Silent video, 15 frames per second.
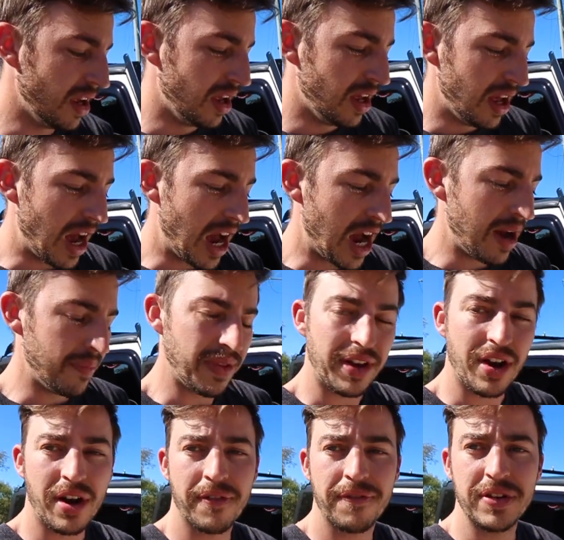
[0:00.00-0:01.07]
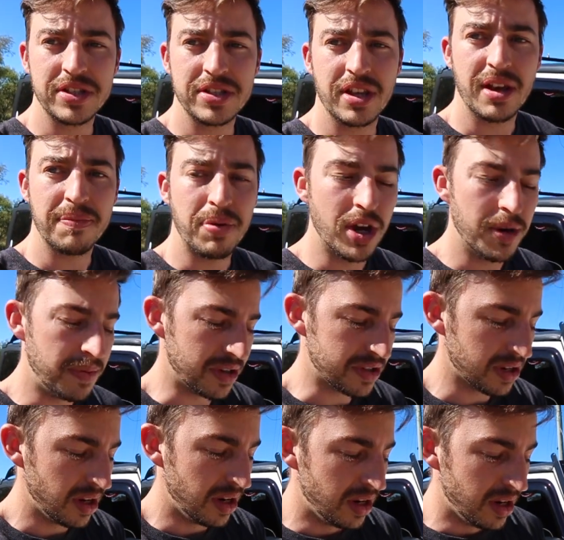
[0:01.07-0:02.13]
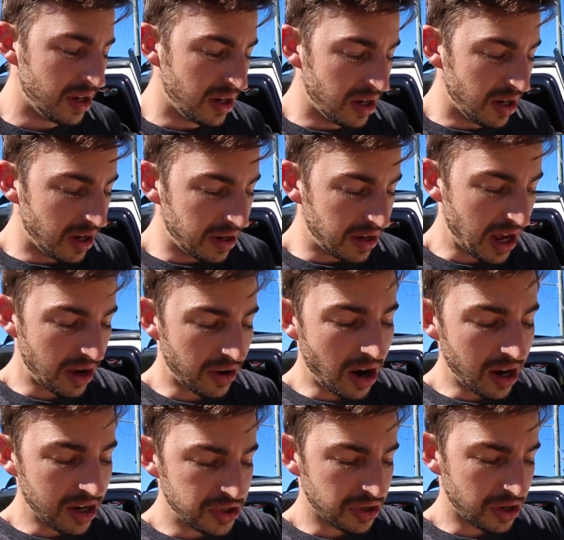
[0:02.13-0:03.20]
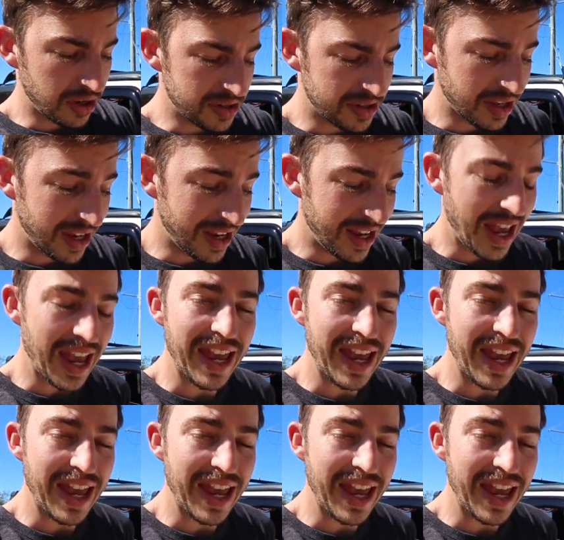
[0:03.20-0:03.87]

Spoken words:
that kind of fits their purpose. Now, I chose the